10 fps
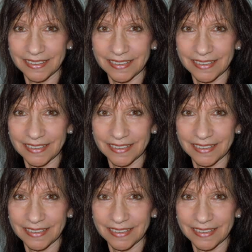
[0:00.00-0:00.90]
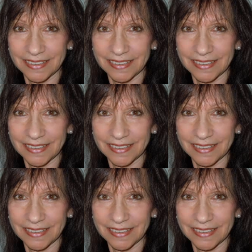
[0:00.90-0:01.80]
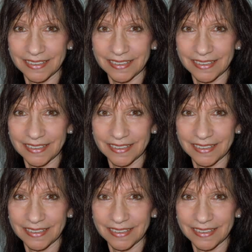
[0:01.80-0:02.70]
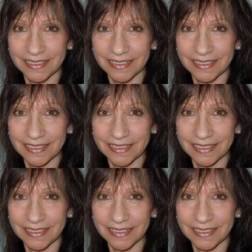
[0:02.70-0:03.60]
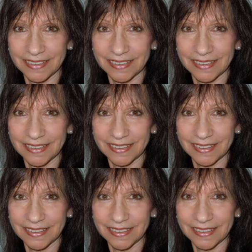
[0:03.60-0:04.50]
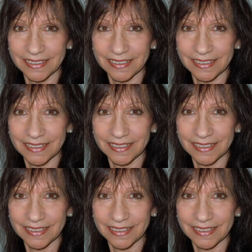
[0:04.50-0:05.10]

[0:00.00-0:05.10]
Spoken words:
[no speech]